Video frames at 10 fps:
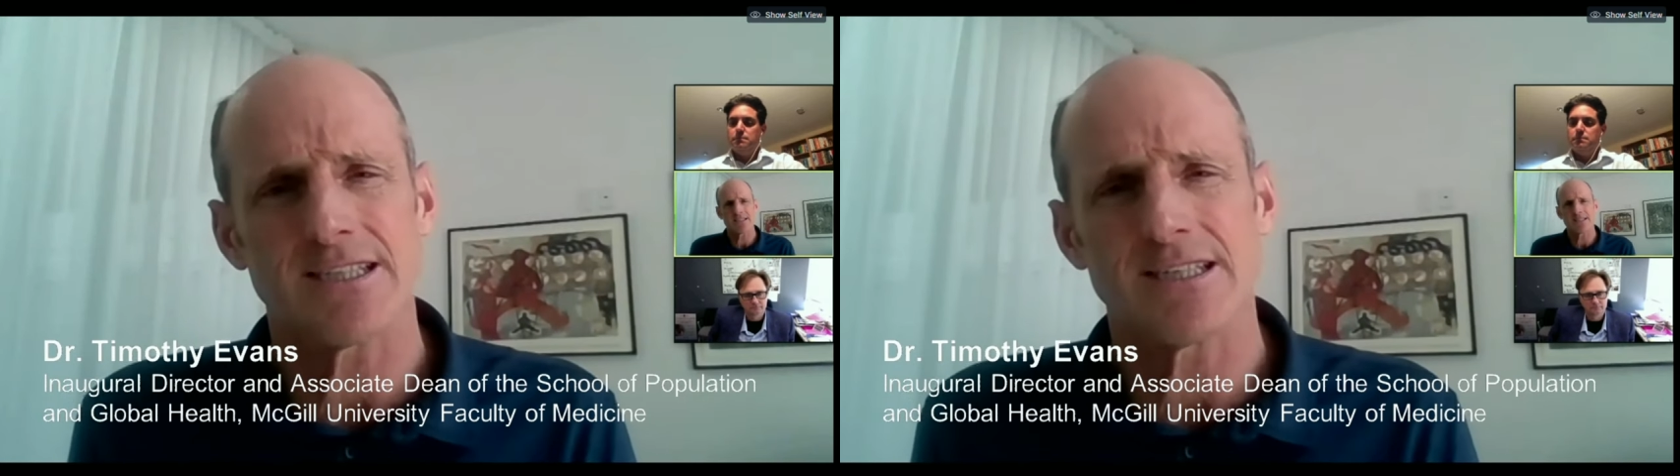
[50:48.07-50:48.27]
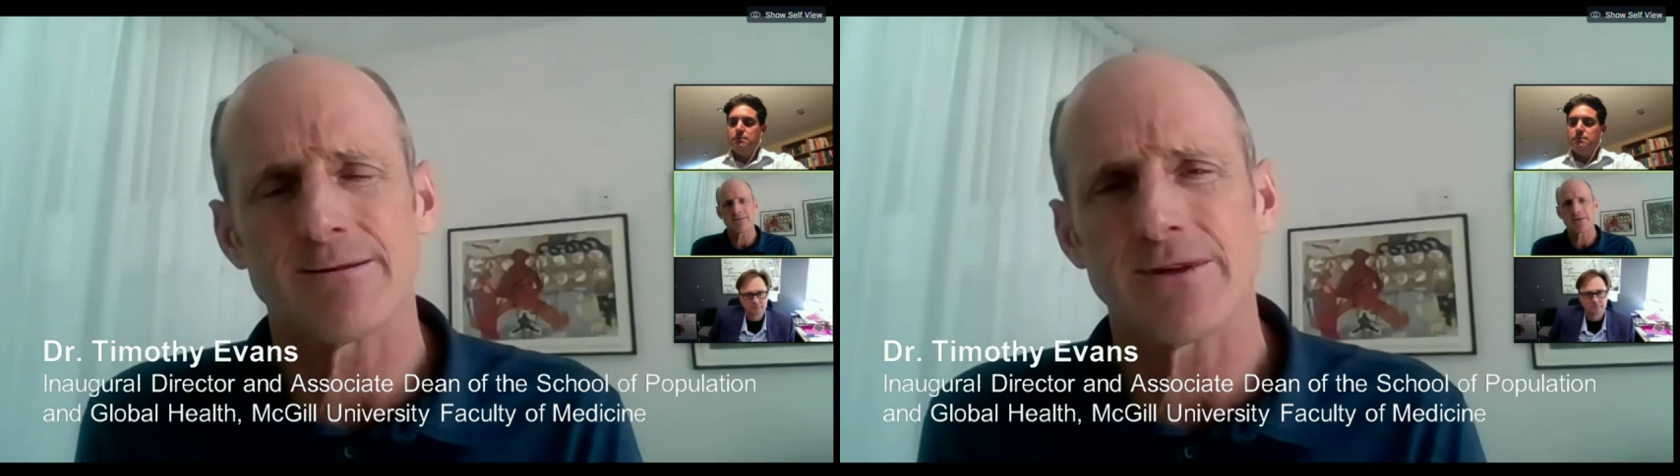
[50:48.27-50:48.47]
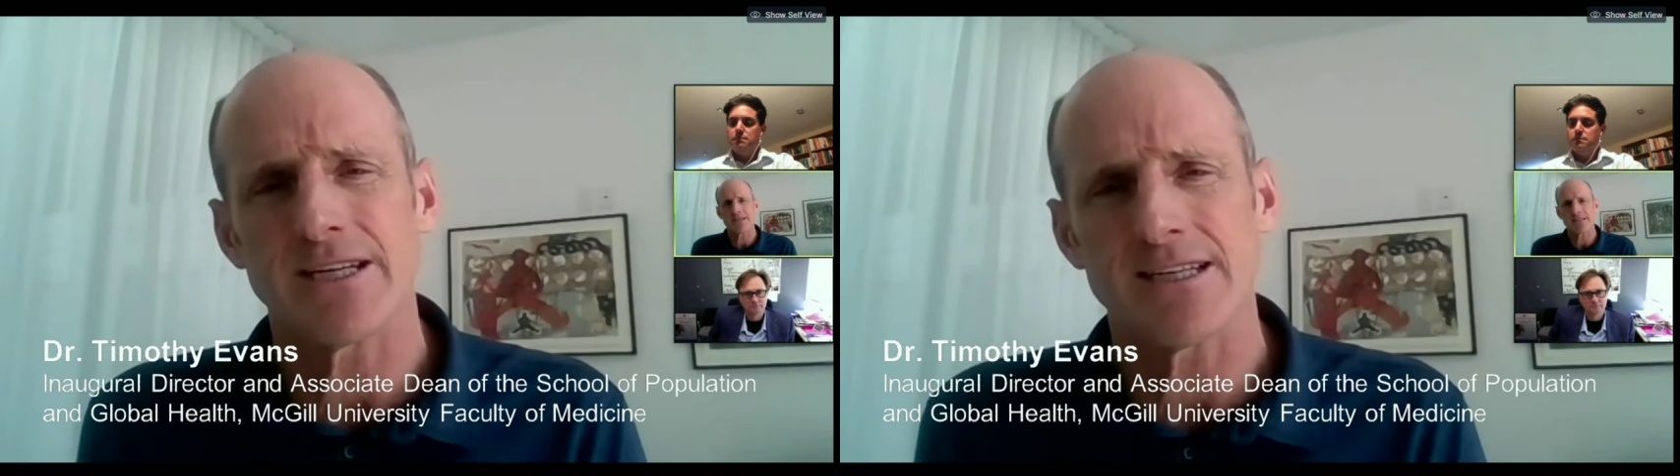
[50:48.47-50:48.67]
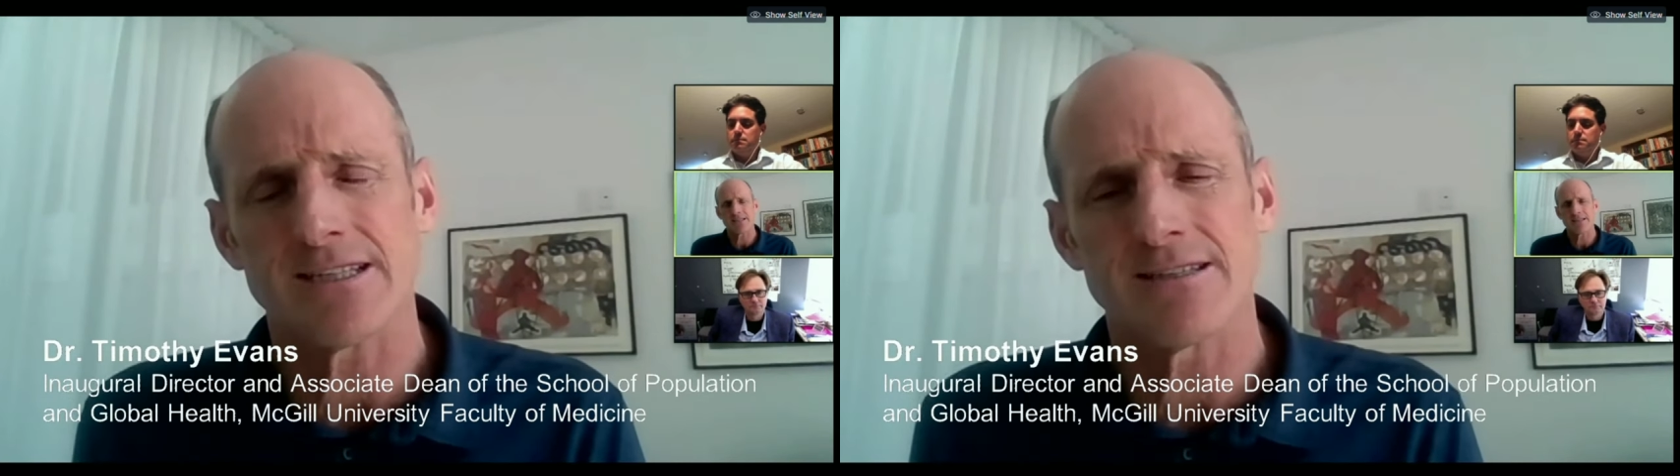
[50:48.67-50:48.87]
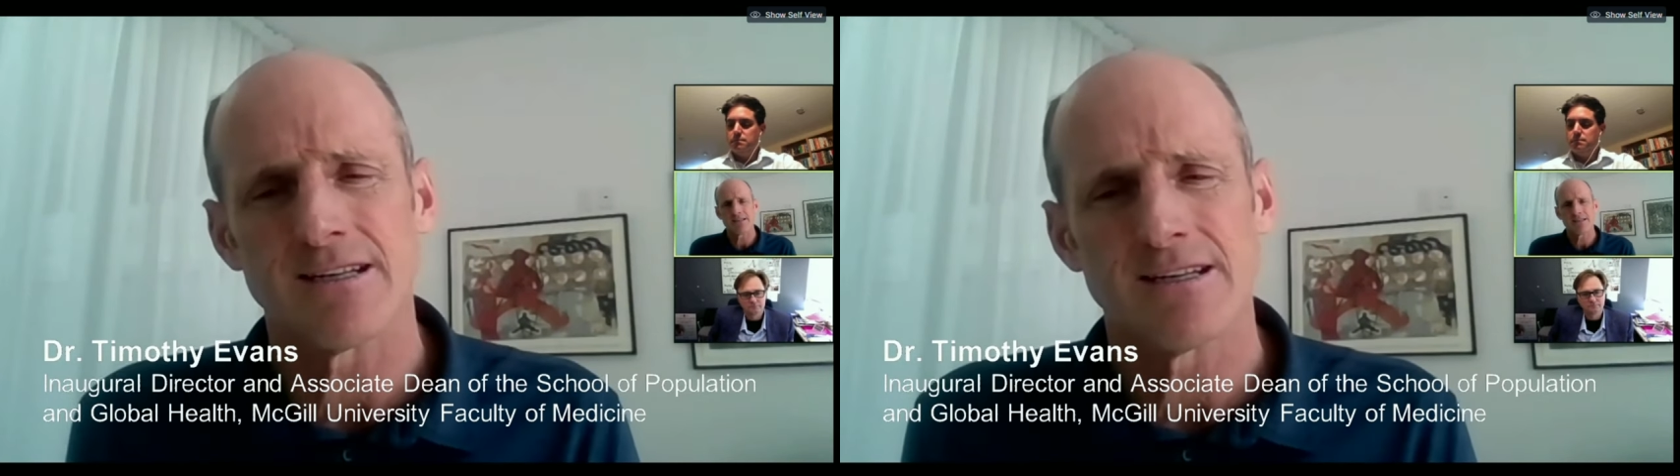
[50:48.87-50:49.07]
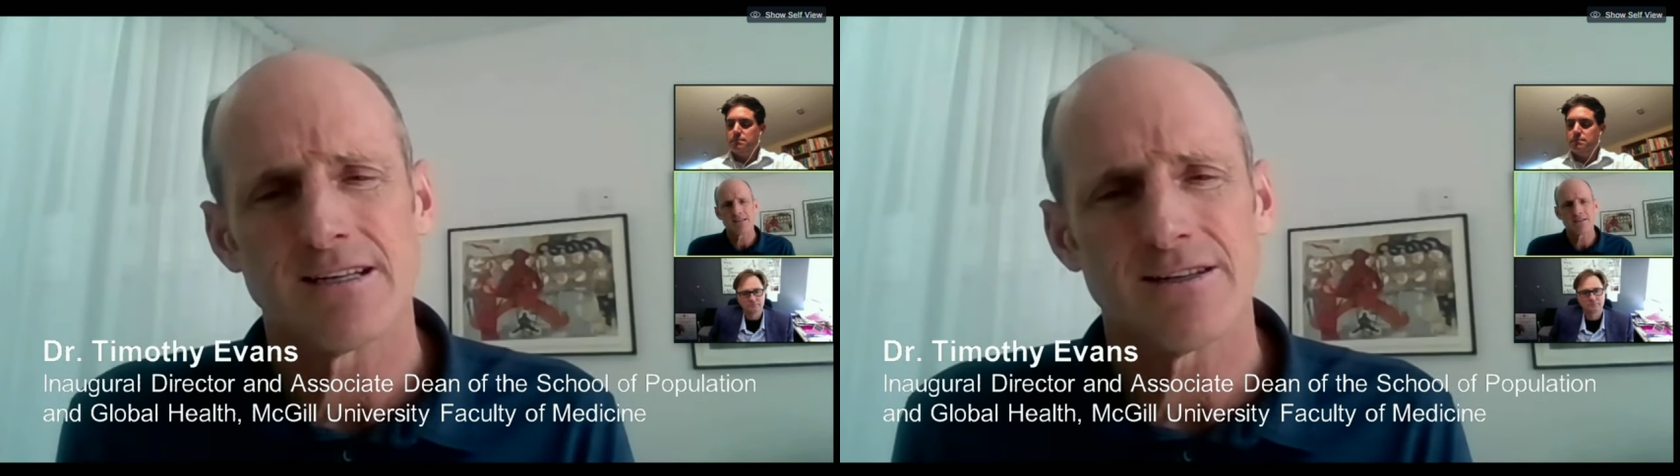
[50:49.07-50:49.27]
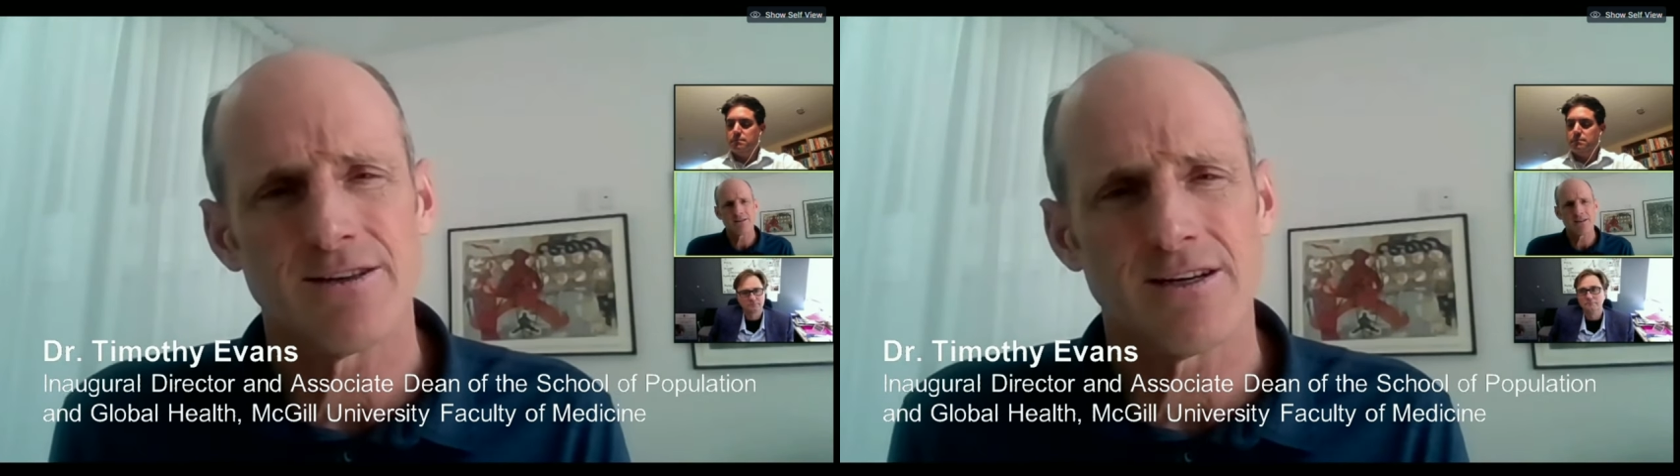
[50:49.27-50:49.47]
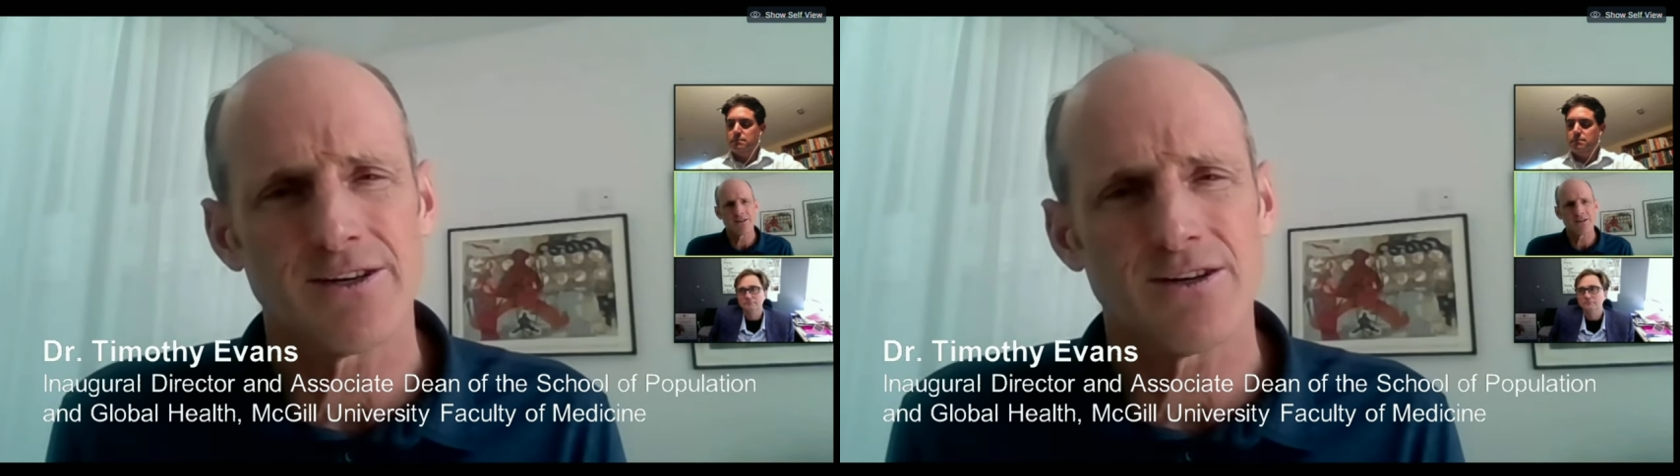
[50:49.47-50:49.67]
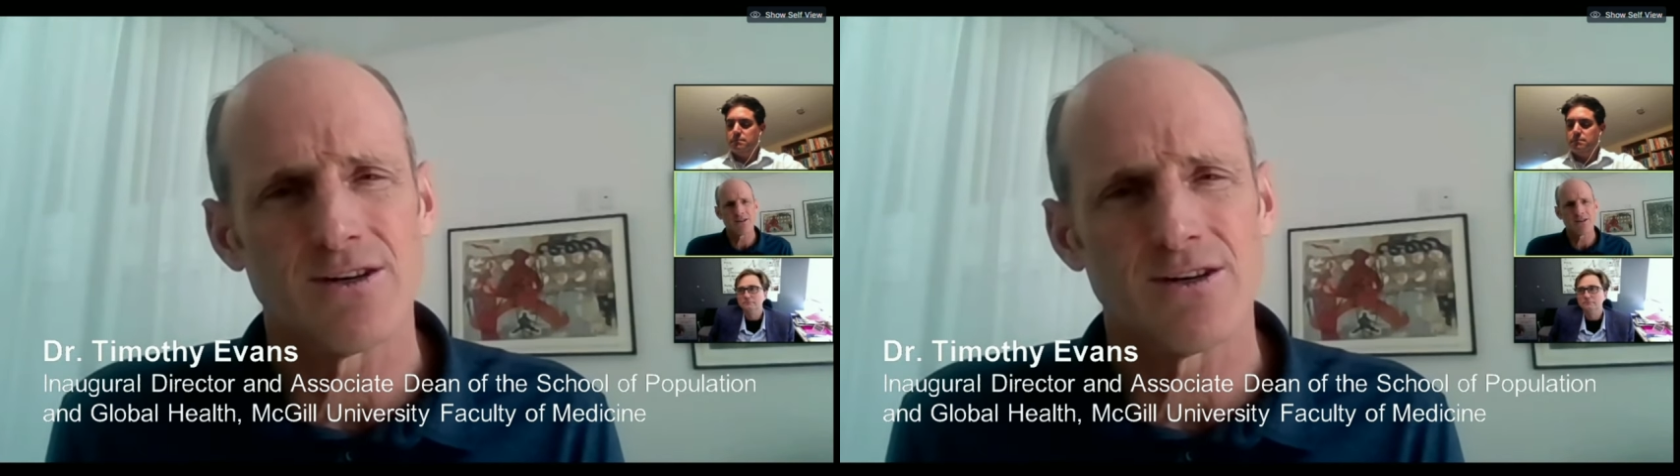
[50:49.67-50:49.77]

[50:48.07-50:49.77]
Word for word: um, and not